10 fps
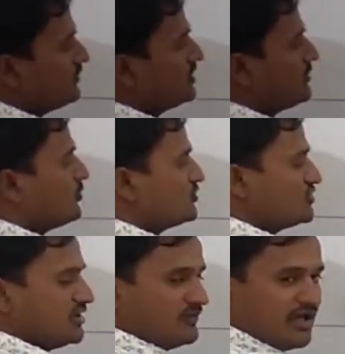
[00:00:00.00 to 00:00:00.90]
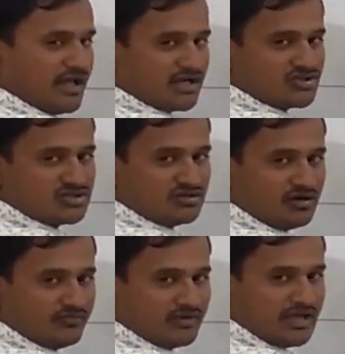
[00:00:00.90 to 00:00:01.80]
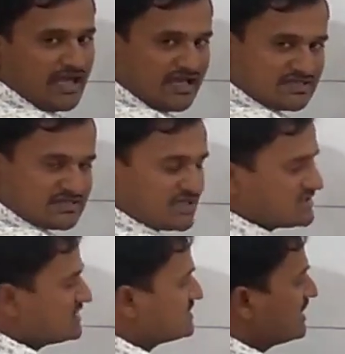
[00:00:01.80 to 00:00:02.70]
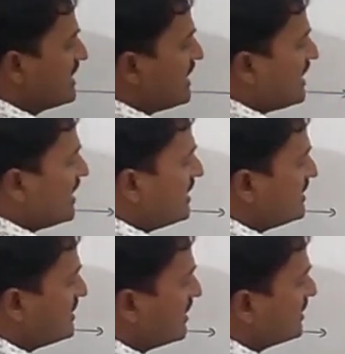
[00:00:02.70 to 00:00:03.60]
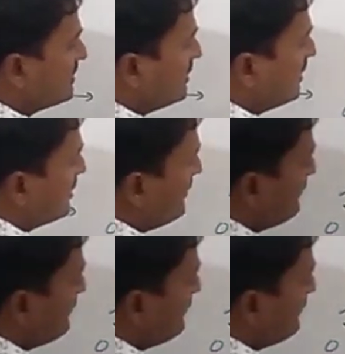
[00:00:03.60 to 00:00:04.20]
with the positive direction of x axis, and here the theta